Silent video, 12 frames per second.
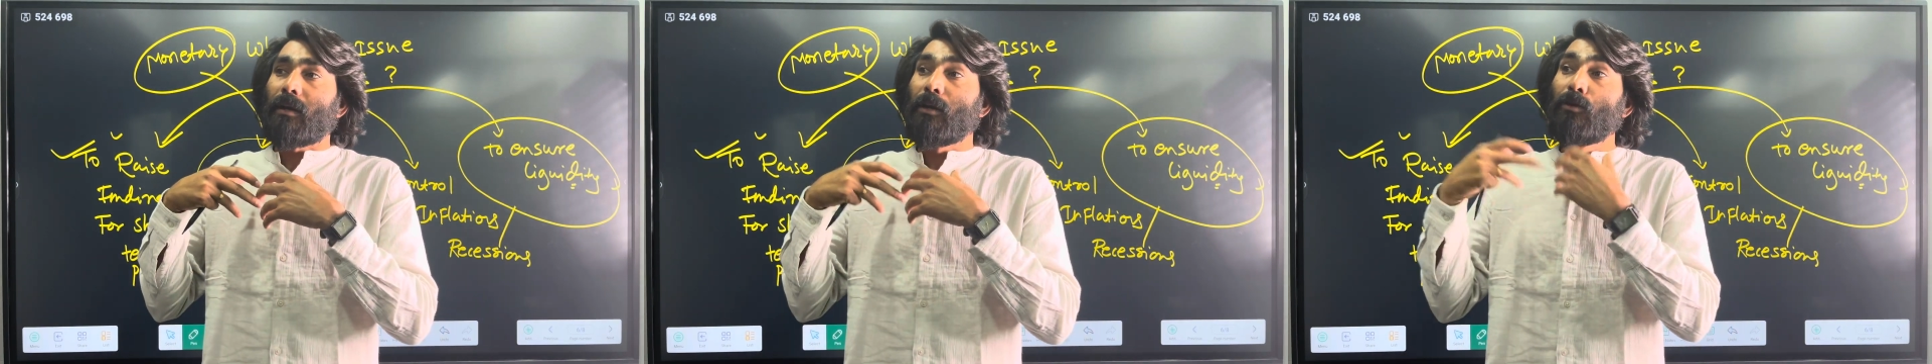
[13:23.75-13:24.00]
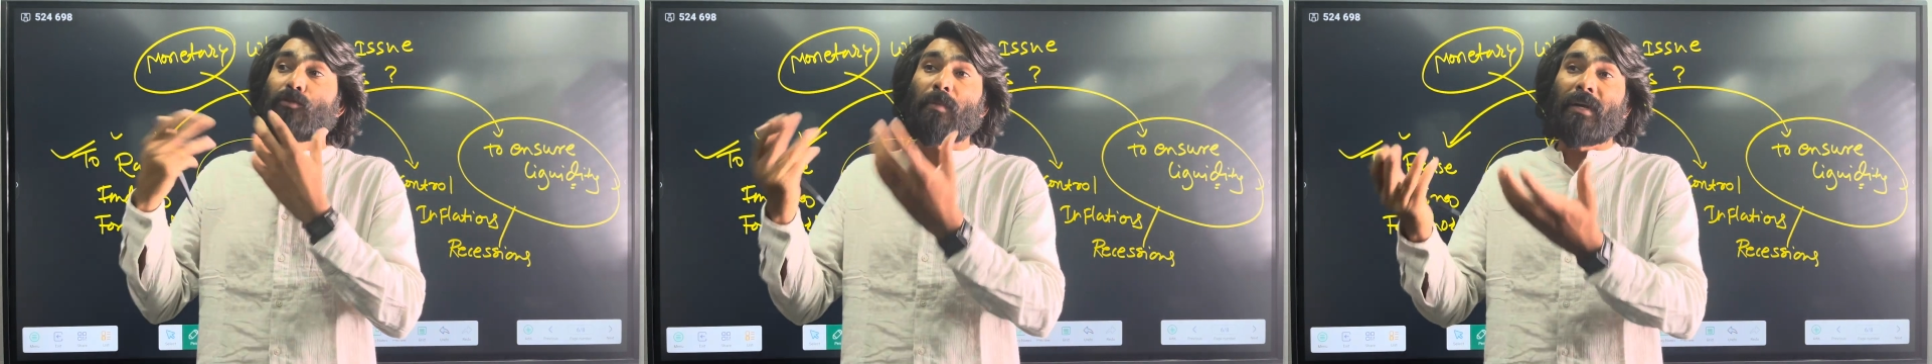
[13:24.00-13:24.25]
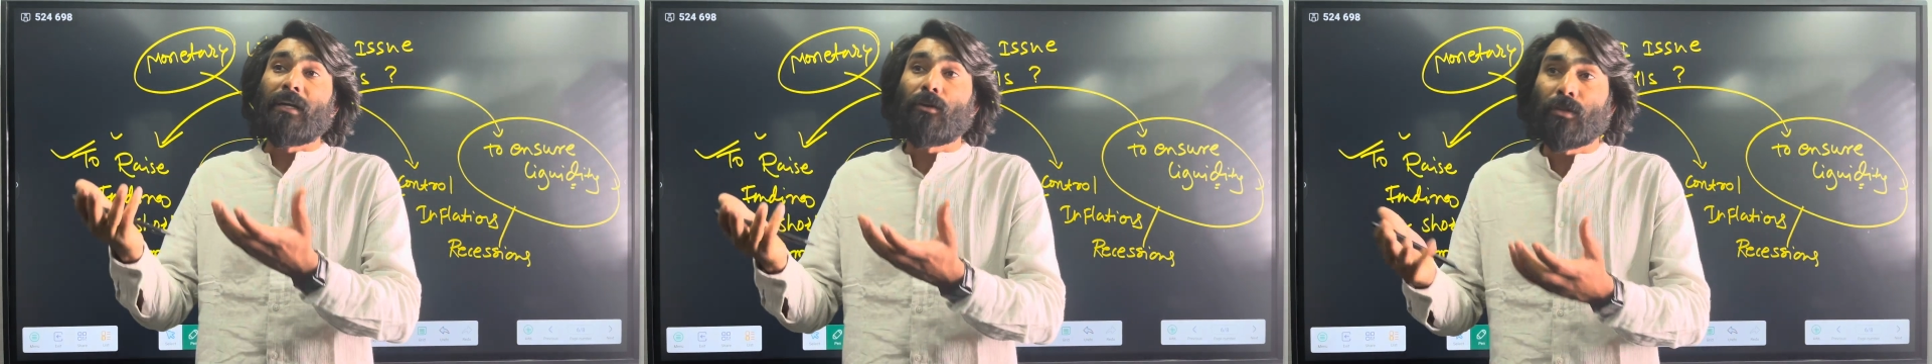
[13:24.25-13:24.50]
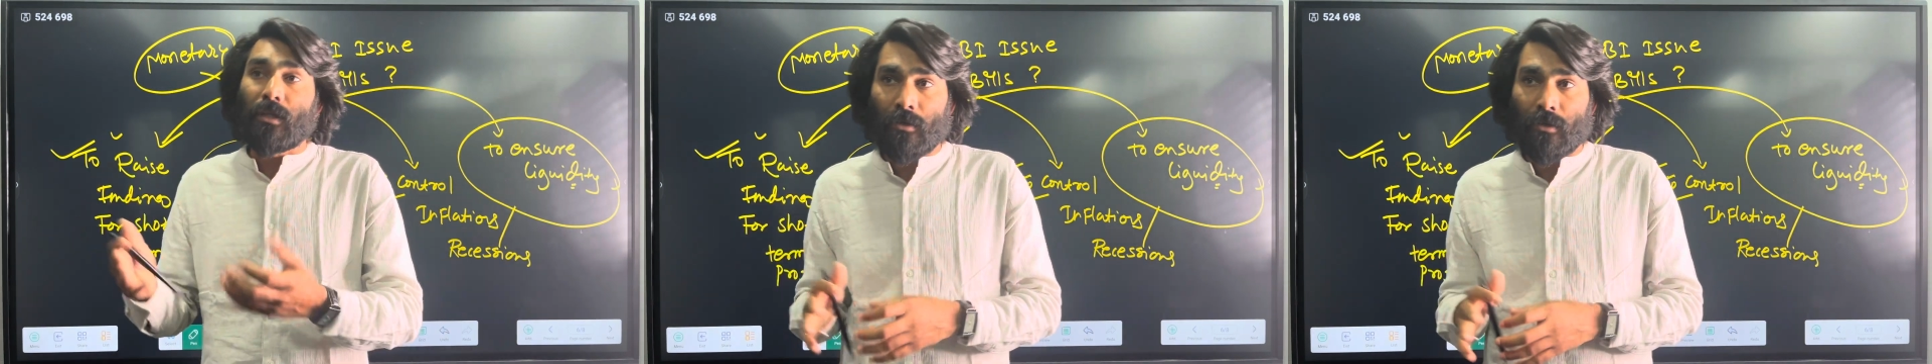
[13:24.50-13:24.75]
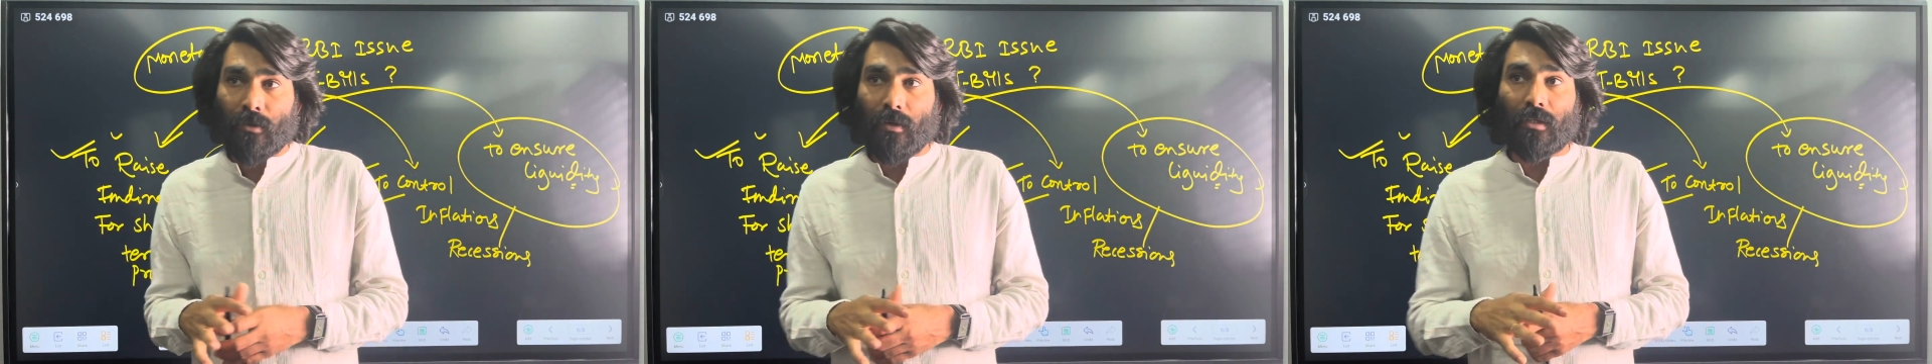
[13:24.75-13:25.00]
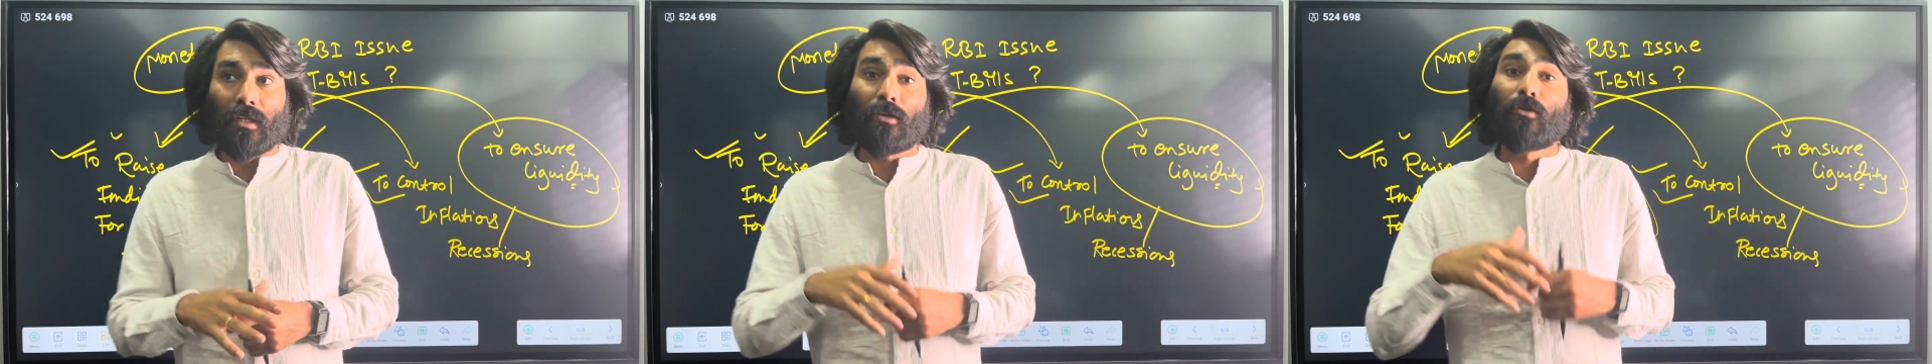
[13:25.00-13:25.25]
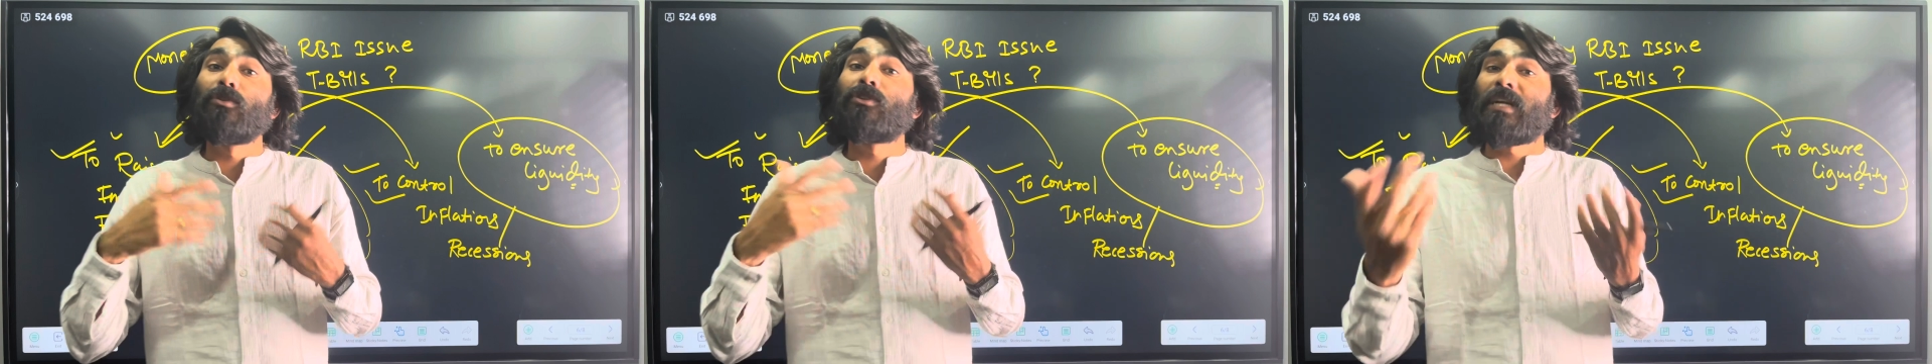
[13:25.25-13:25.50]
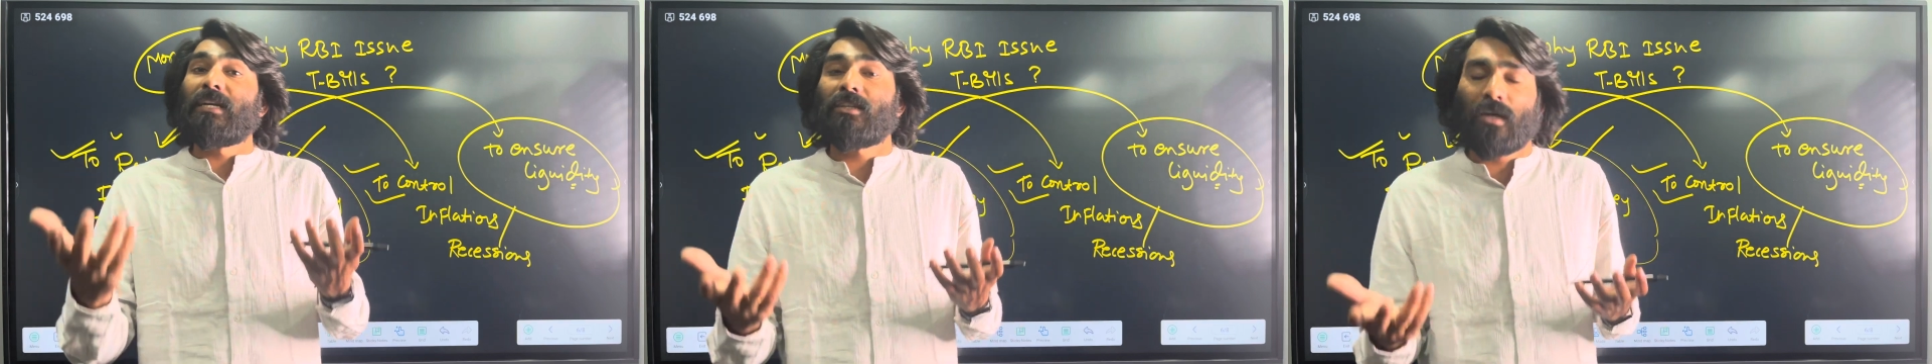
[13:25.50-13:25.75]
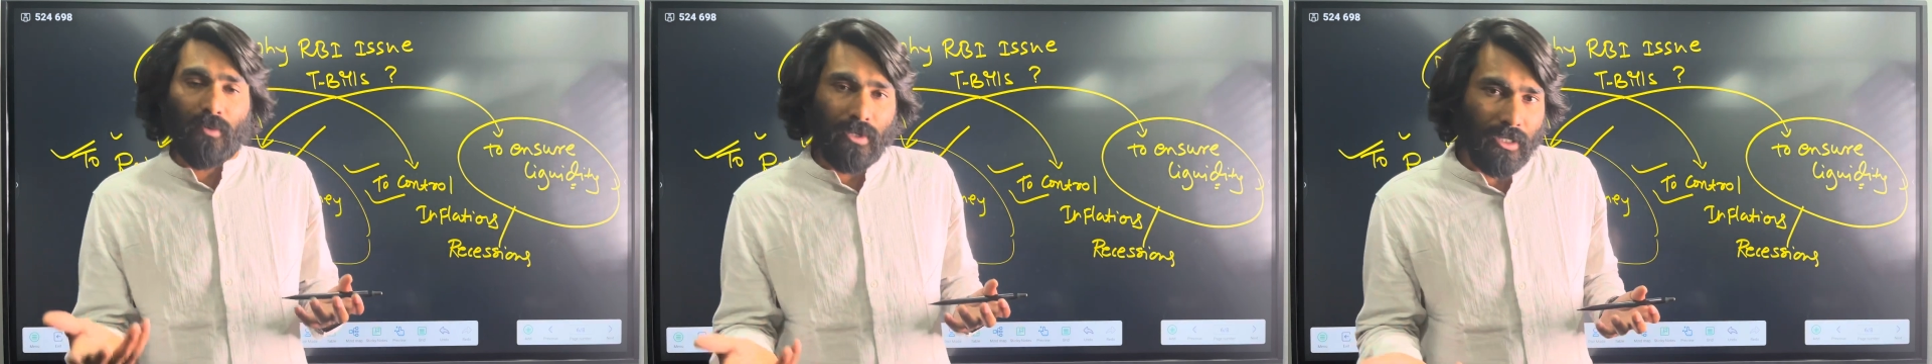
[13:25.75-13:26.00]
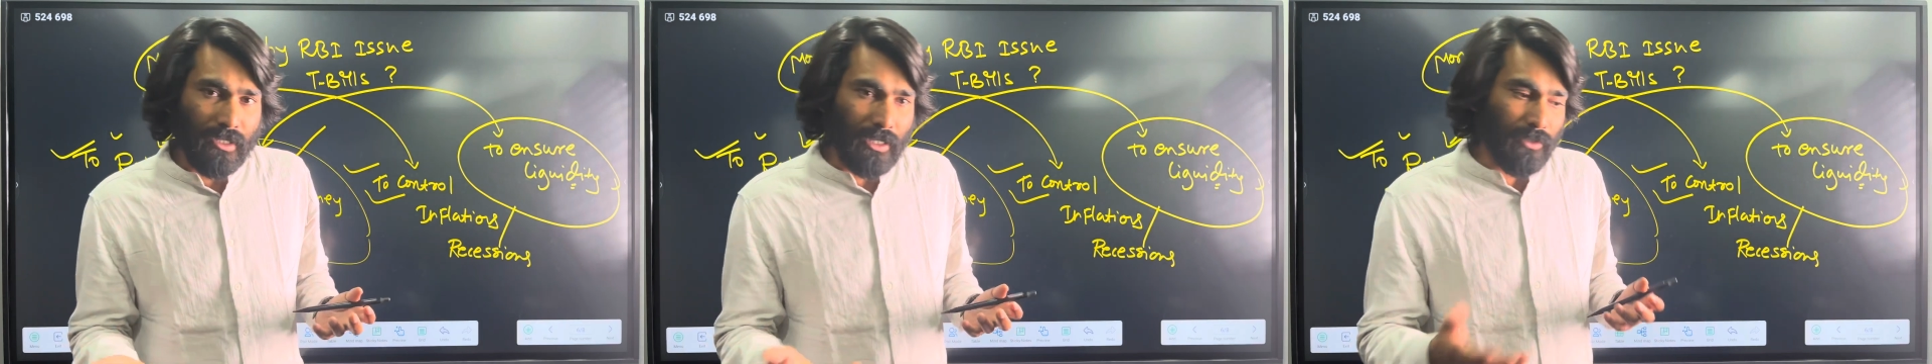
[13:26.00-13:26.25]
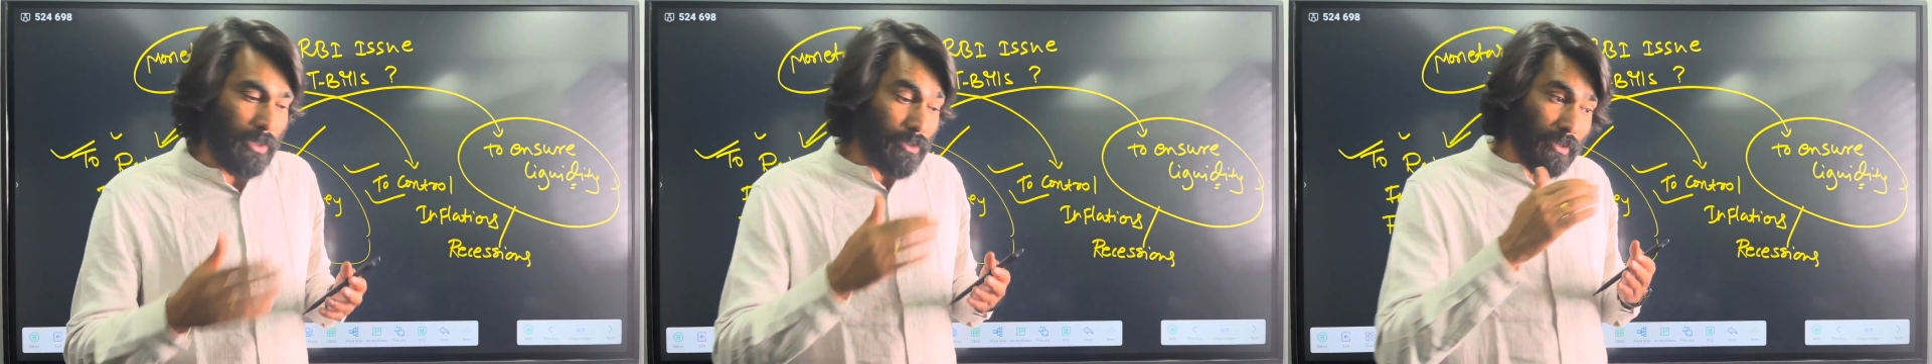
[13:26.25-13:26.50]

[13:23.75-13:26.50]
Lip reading: huge money to the that goods and services as well.